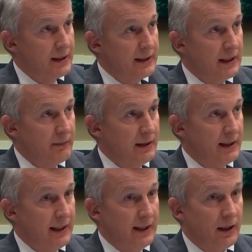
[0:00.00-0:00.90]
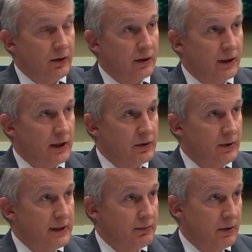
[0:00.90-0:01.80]
telling me that other
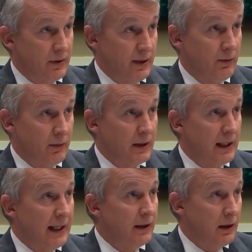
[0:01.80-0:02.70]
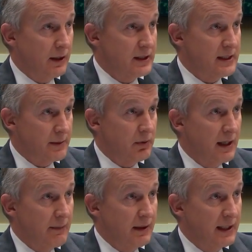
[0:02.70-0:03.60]
countries that we relied on to
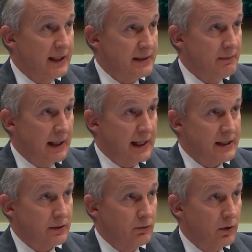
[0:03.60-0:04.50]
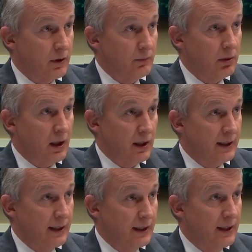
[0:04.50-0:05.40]
supply many of these masks were
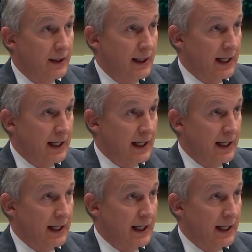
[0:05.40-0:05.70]
blocking